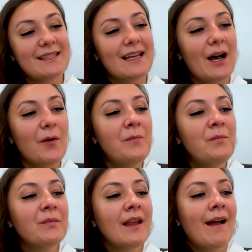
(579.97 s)
So
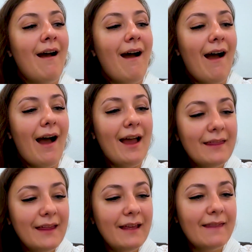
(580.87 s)
I
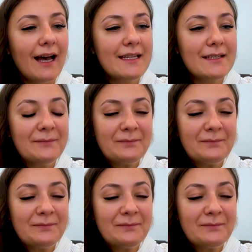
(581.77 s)
think that